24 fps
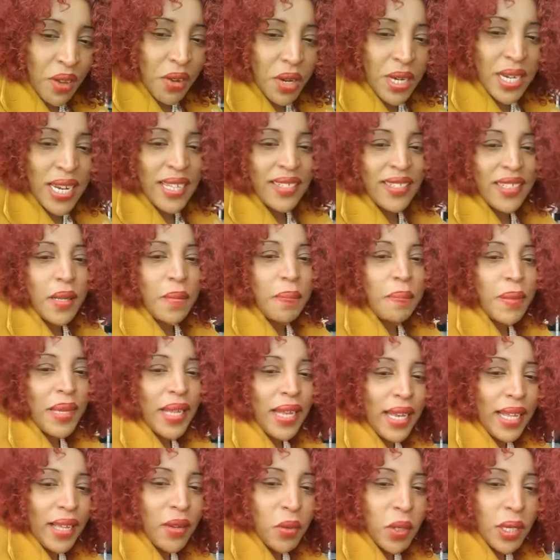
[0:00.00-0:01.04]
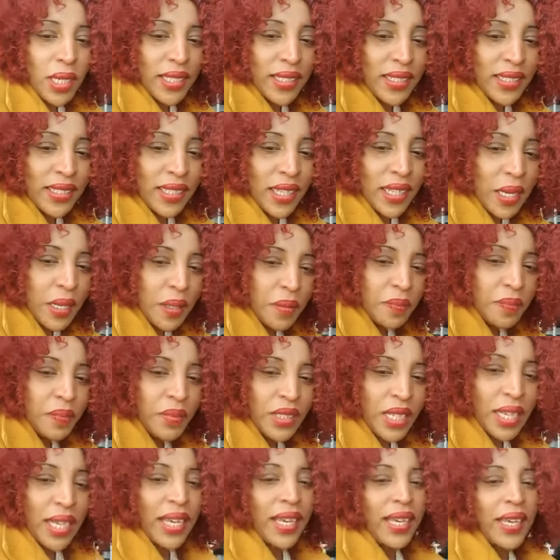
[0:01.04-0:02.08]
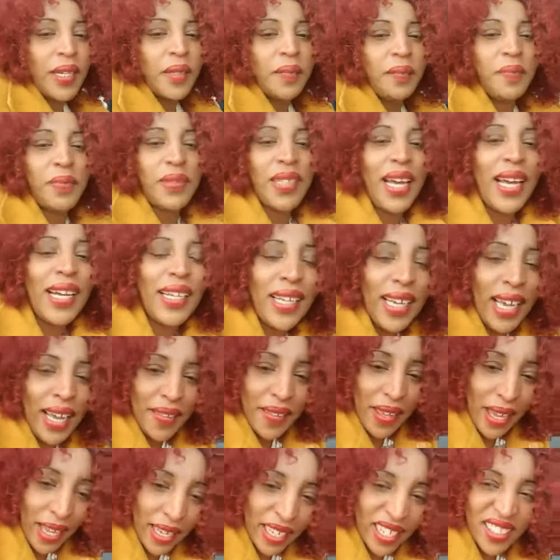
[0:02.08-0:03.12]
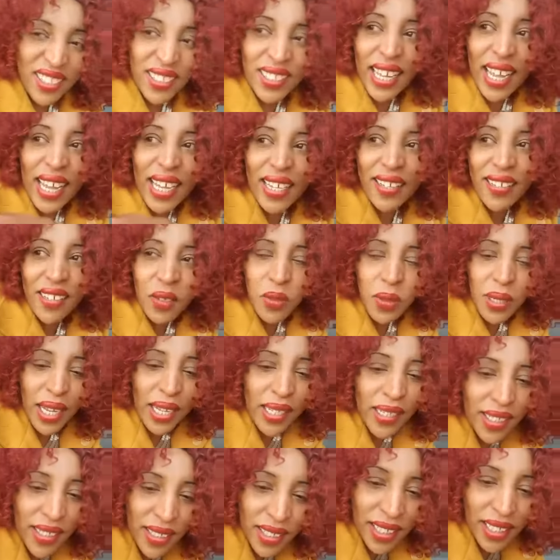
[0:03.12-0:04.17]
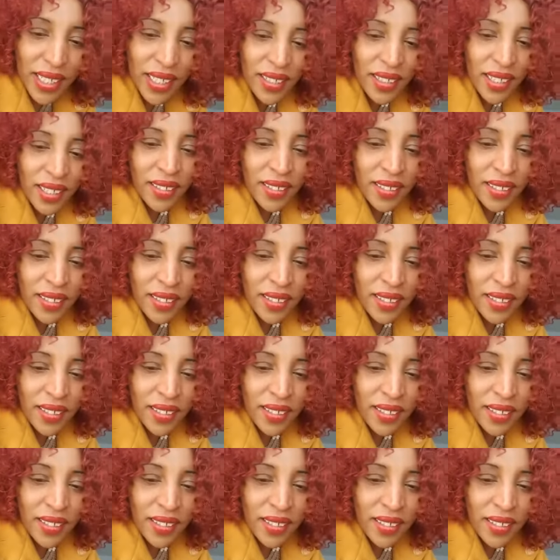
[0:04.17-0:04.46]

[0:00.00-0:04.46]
Roda Sempele wants Kenya, it's nice, you can see.